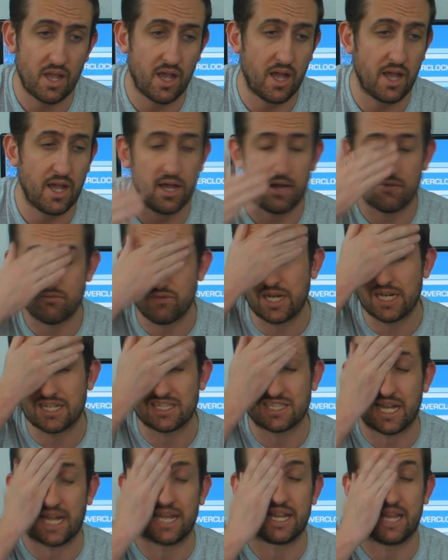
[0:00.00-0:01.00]
uh, real
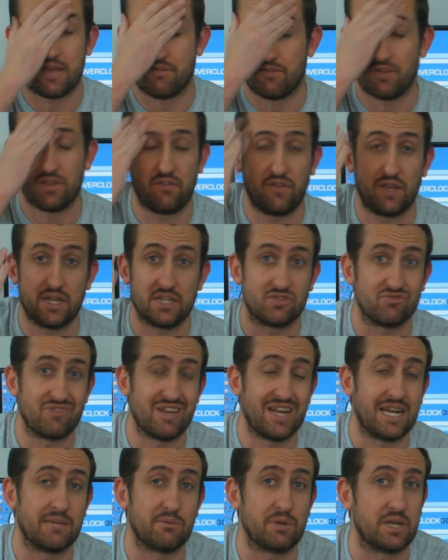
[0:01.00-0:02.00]
estate there for the fins
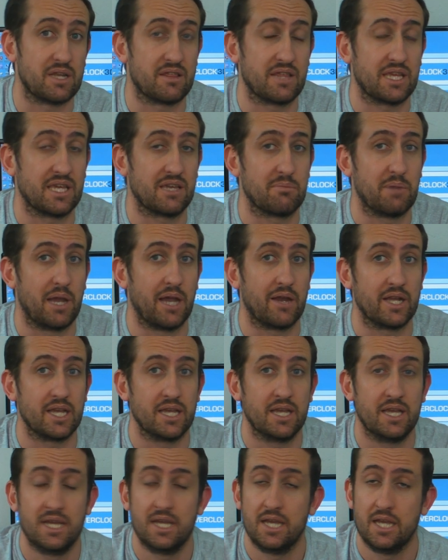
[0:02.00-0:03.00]
really when you think about
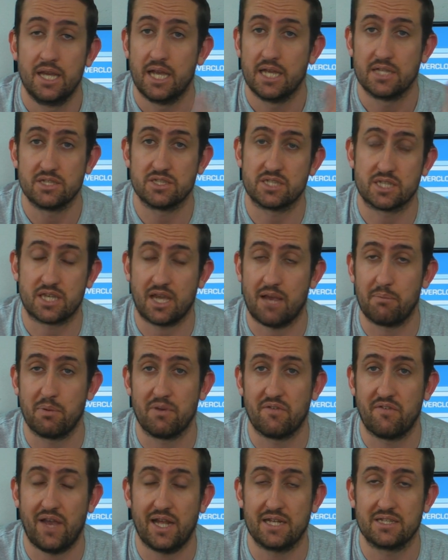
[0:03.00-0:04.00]
it. And just a couple
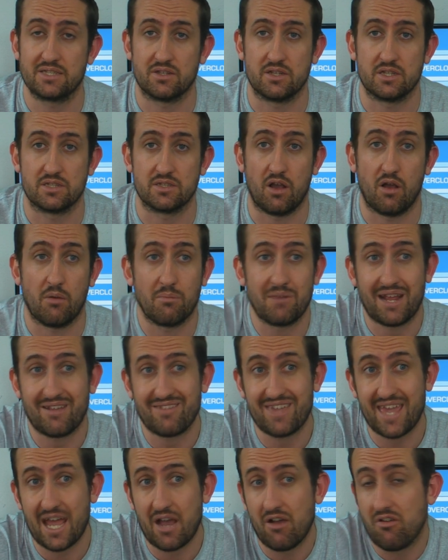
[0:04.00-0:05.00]
of fans on the top. Now,
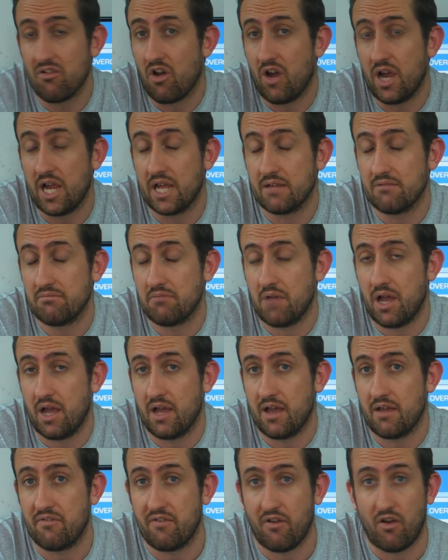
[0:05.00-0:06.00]
yeah, all right,
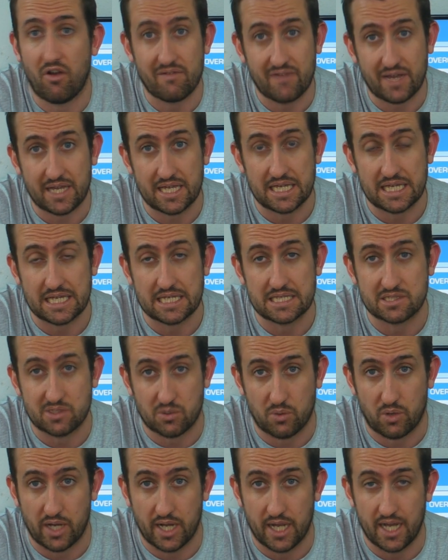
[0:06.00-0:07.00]
uh, 580 is
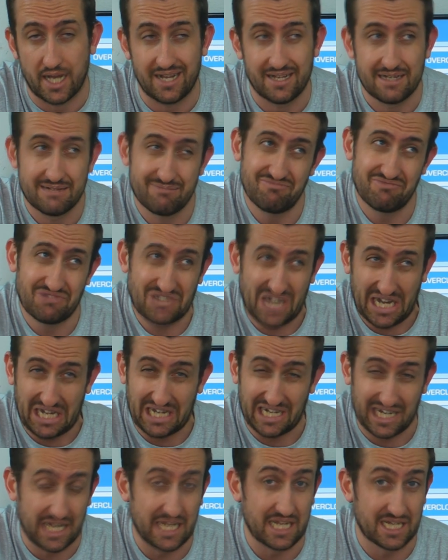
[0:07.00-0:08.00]
quieter.
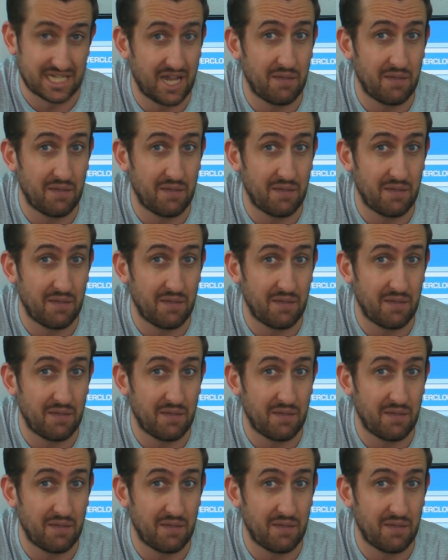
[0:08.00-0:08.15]
Technically, a